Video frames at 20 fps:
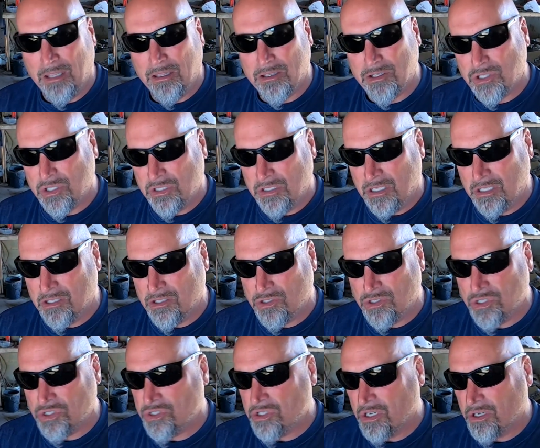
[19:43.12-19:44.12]
that she said is
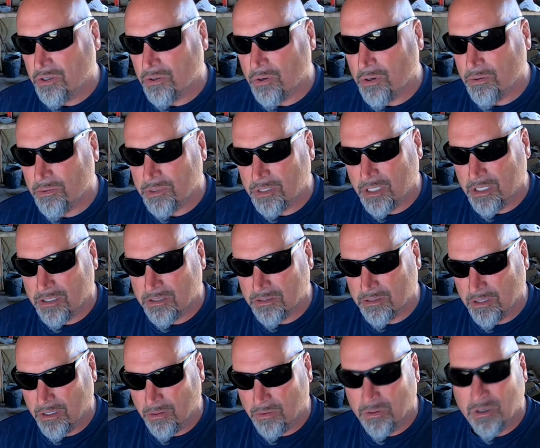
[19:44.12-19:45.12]
just not growing yet.
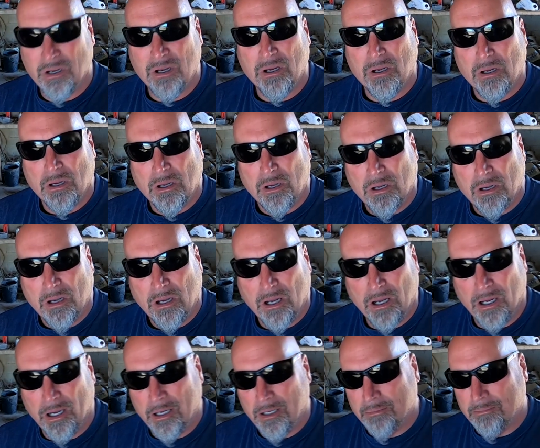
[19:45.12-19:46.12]
So,
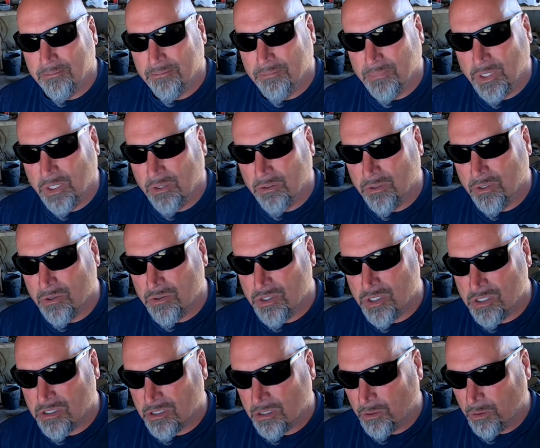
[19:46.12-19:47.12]
um, you know, they're
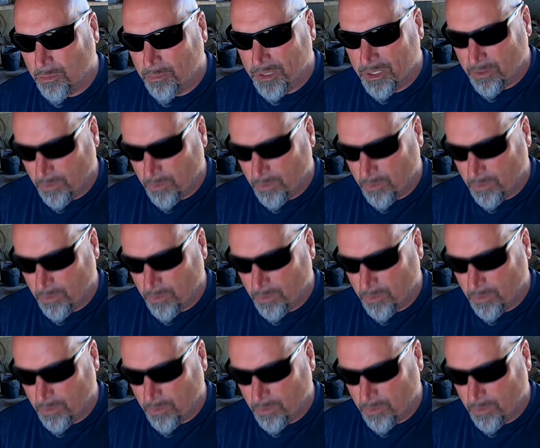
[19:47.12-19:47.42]
just a little bit